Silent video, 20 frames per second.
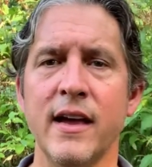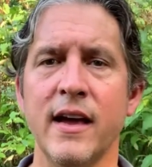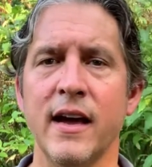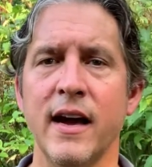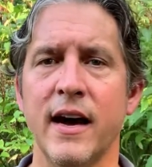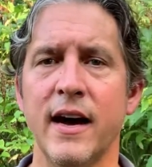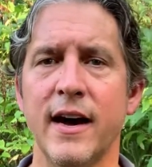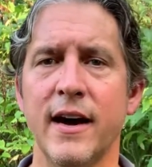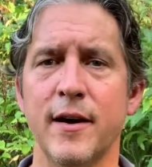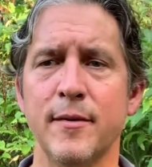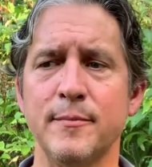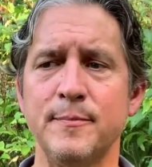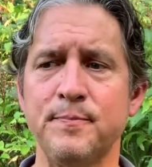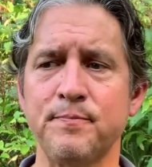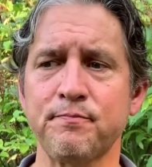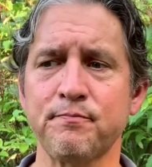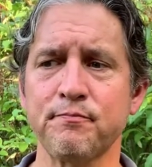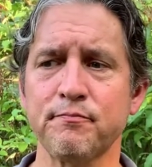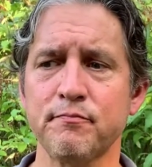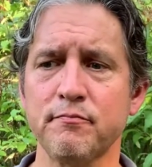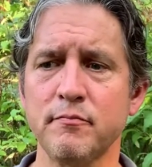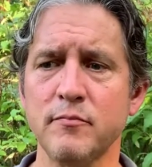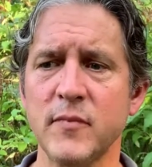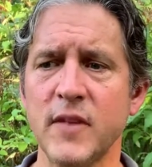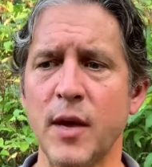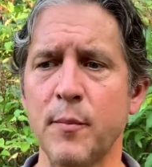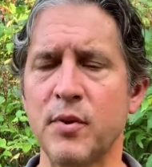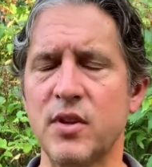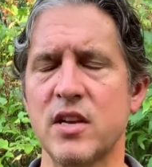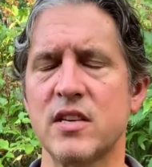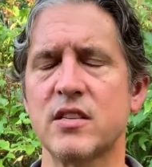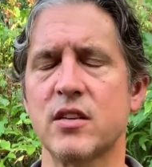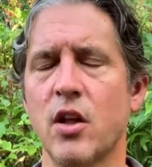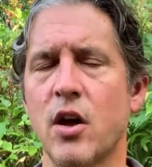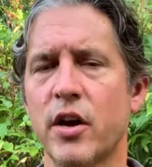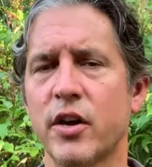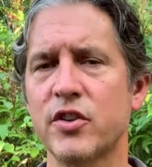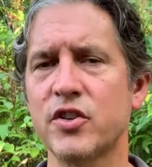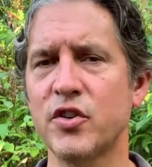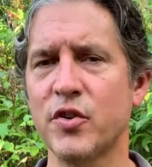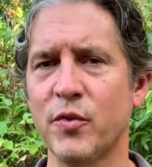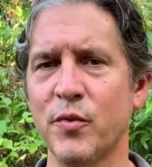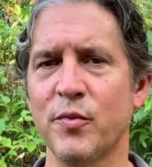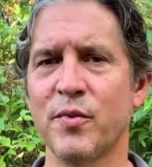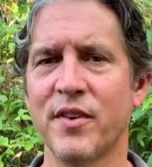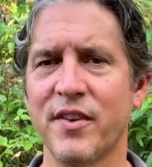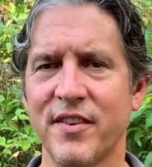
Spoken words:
But as long as you